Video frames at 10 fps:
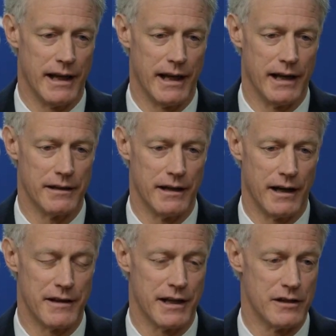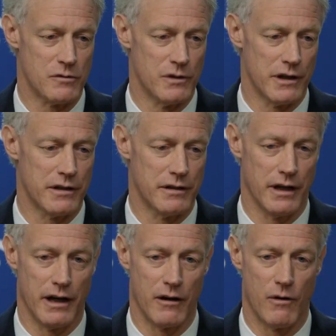And I think it's worked
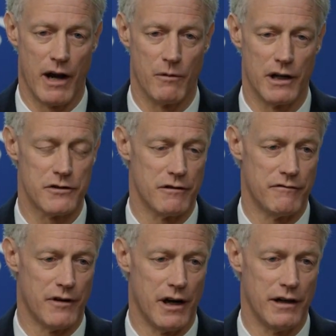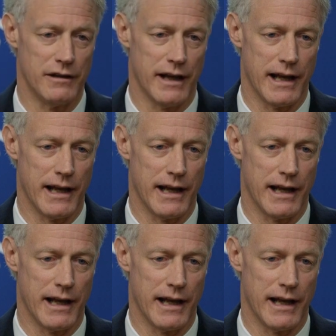quite well so far,